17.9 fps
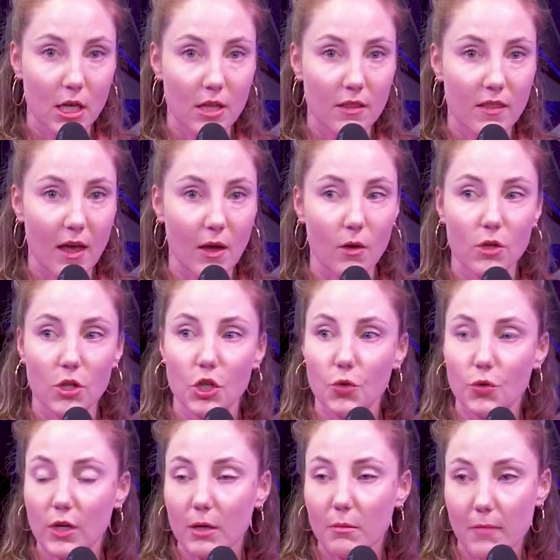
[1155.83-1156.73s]
That
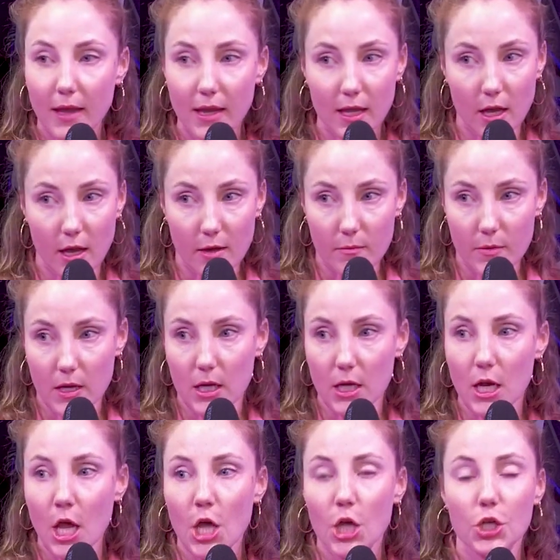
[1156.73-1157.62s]
you need makeup
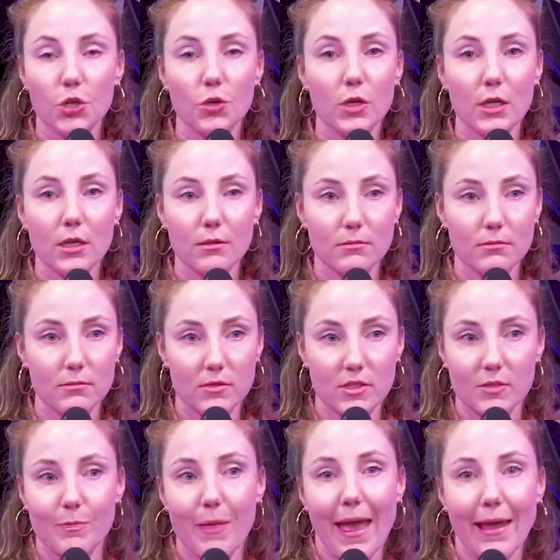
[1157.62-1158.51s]
and you need
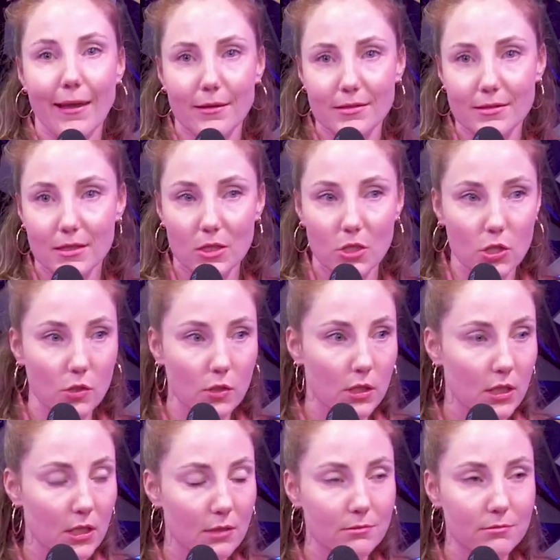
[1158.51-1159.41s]
Spanx and you
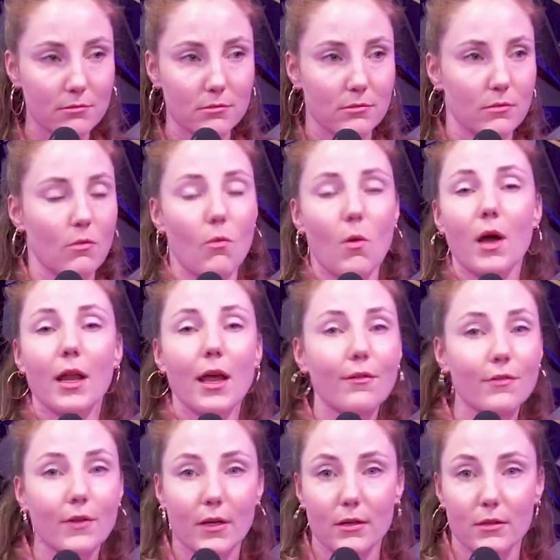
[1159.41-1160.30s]
need
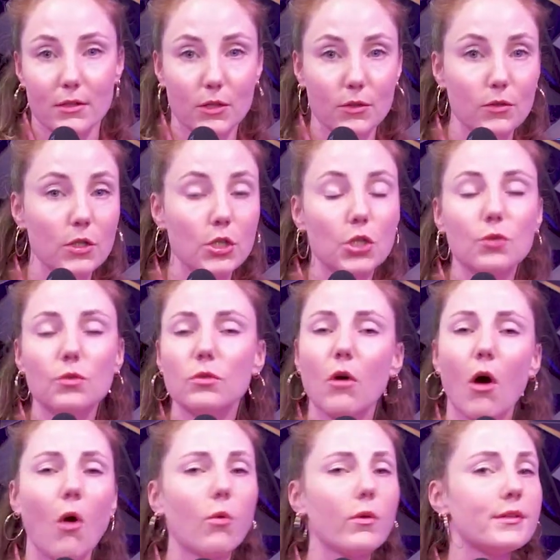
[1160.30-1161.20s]
whatever. You
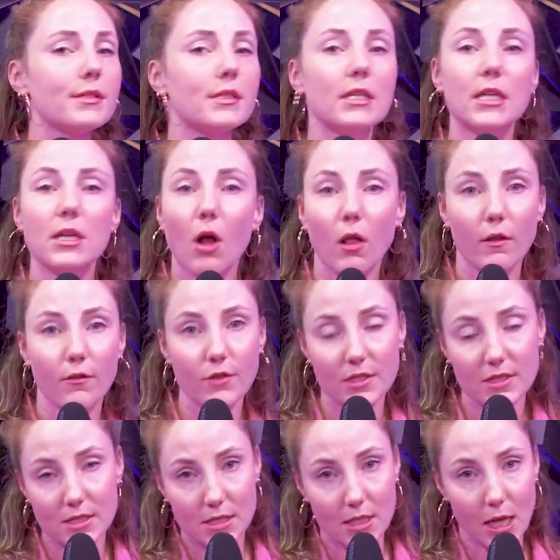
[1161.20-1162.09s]
always need all of
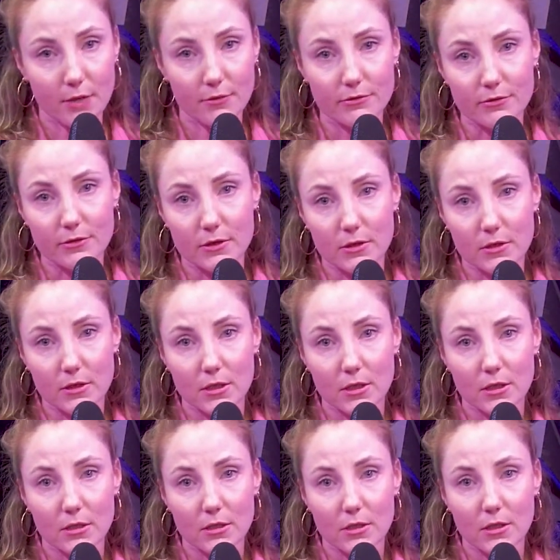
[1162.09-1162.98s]
this stuff.
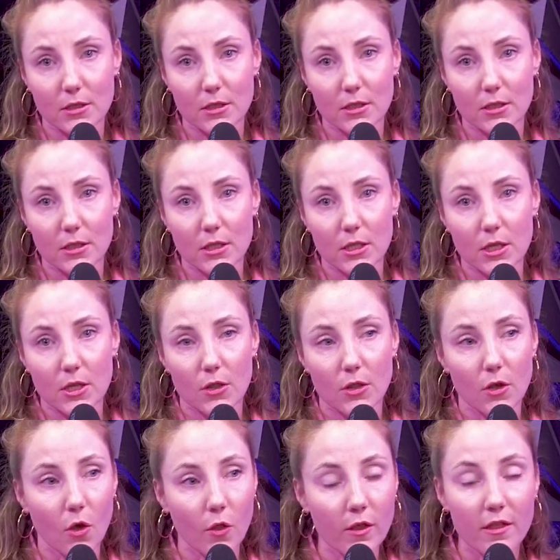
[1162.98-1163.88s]

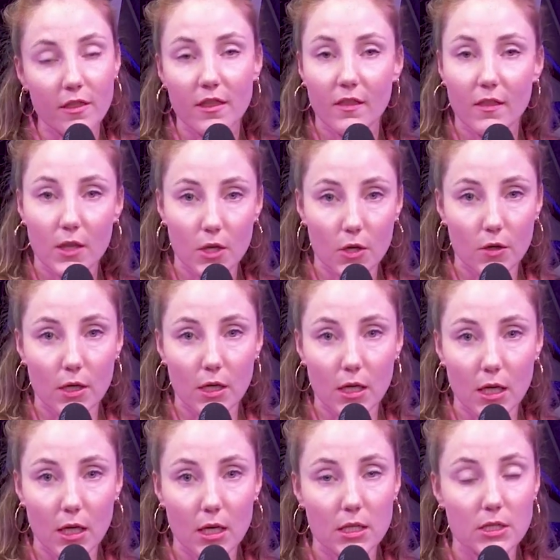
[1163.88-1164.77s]
The only thing that you
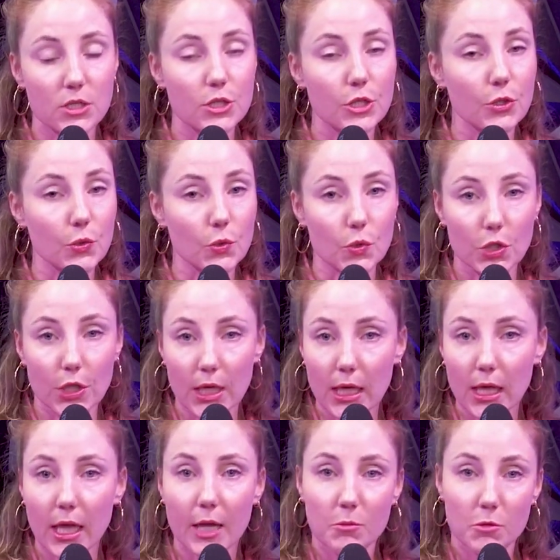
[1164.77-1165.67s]
need is to
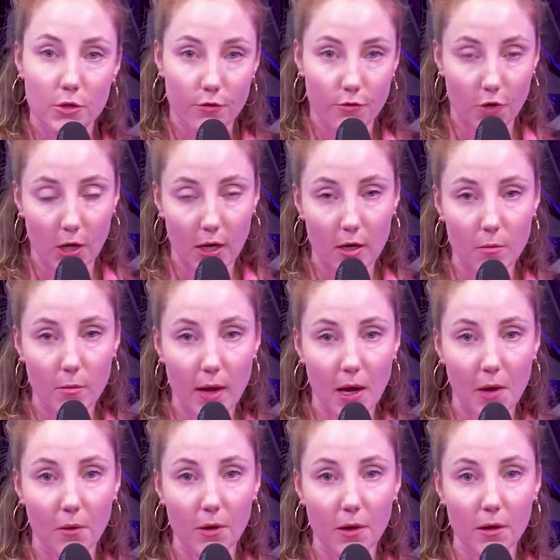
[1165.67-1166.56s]
reclaim your freaking
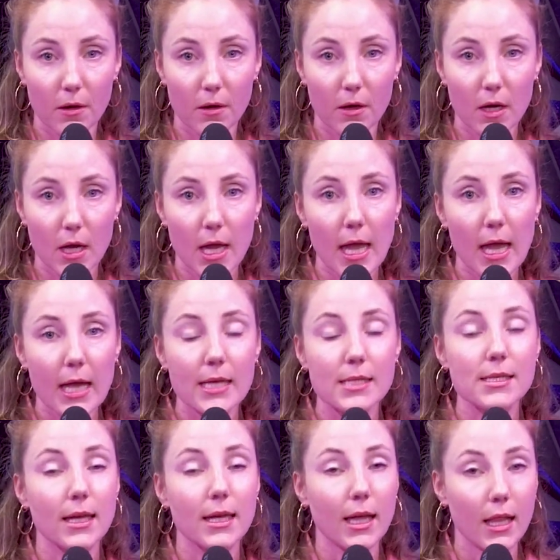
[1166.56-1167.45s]
power,
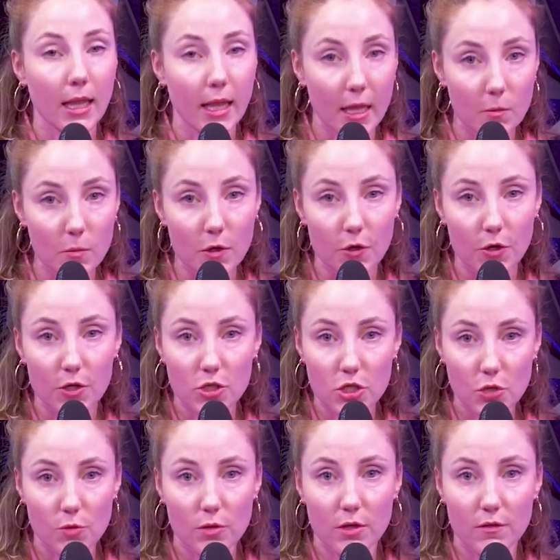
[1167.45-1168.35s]
to claim your
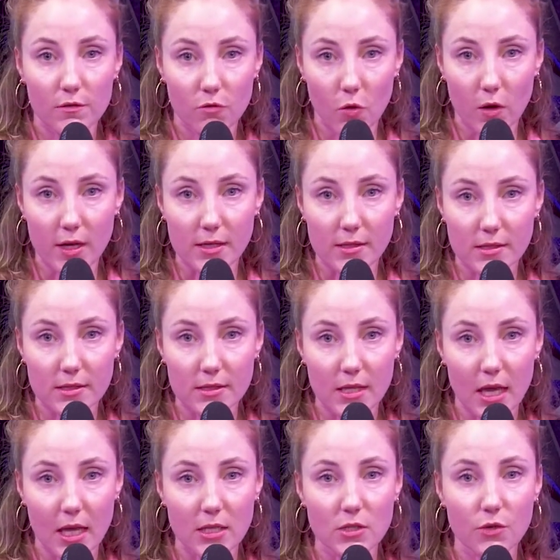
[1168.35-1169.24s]
intuitive voice,
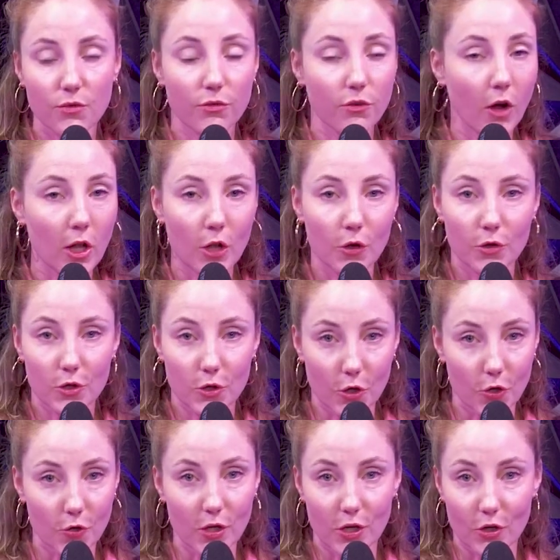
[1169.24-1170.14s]
and to follow your
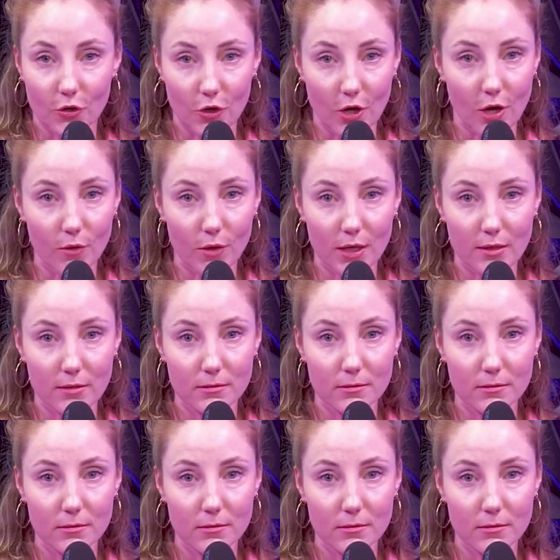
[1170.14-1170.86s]
own inner knowing.